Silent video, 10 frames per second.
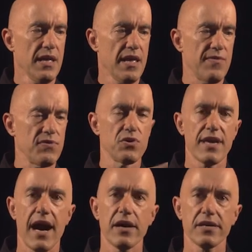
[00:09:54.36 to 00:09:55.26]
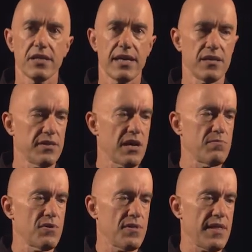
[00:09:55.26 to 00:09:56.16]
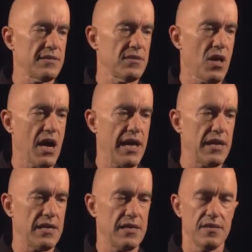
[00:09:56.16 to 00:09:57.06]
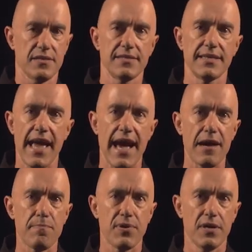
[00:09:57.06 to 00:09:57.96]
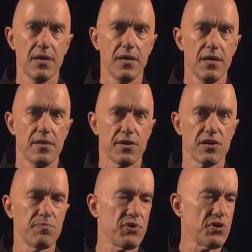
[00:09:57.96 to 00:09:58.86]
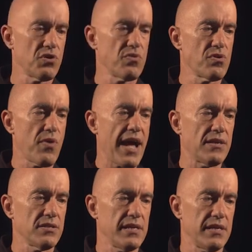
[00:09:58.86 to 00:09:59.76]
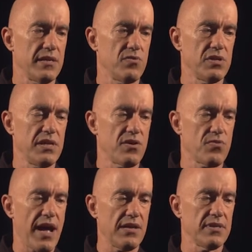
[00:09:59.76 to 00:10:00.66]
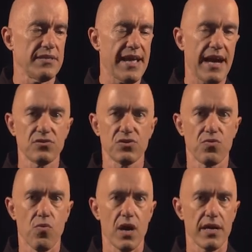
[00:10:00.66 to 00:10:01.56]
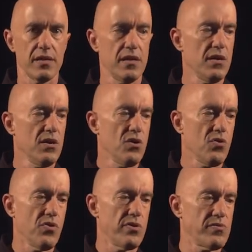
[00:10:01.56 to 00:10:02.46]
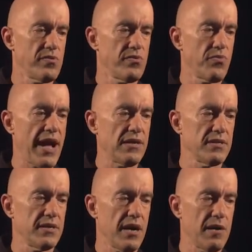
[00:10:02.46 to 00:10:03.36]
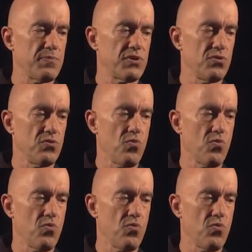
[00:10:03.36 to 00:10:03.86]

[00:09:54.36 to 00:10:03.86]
If you calculate a number that's lying in this gap, the computer will round it. It will either round it down to 1 or it will round it up to